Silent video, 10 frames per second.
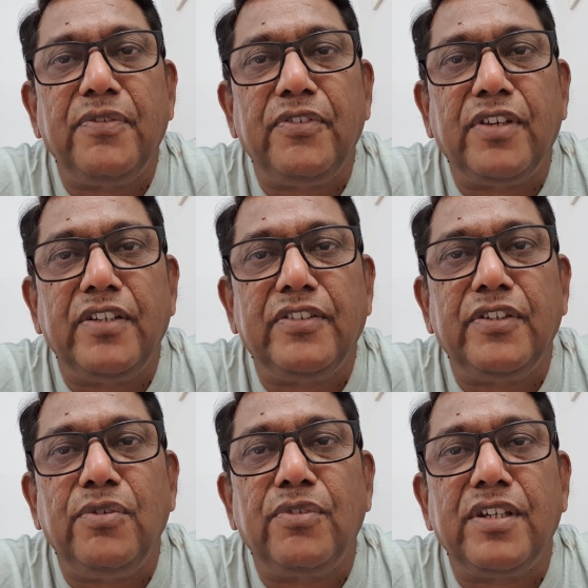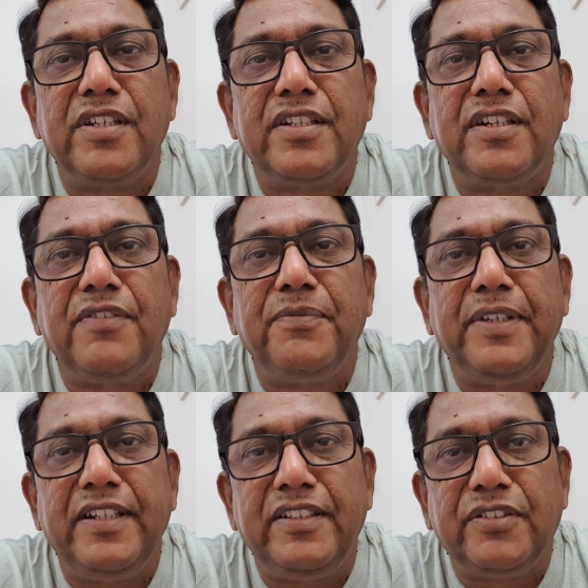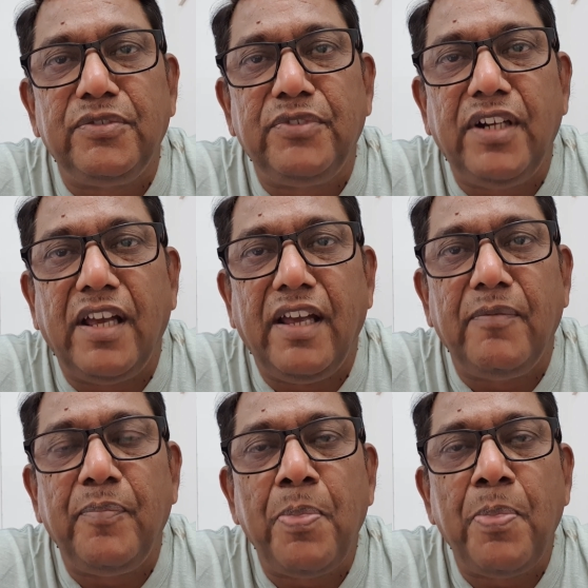you can say, location of bearings you will have.